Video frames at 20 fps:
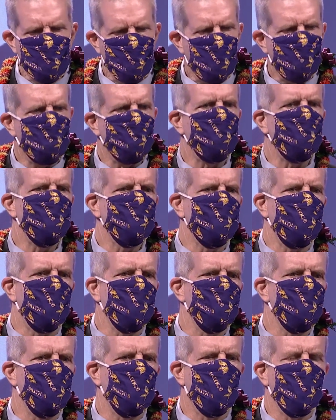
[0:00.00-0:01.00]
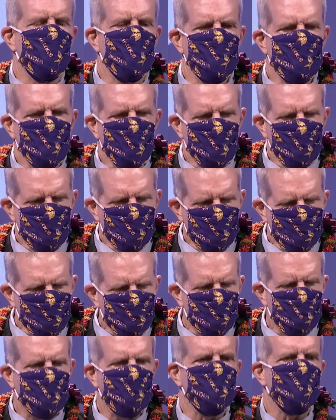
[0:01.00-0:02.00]
You've got to get the deputies on
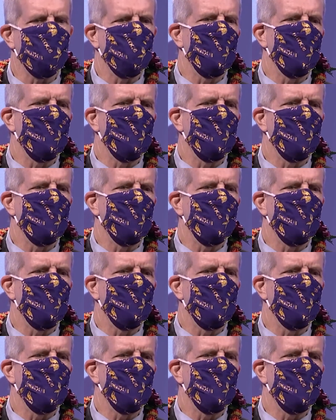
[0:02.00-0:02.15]
board.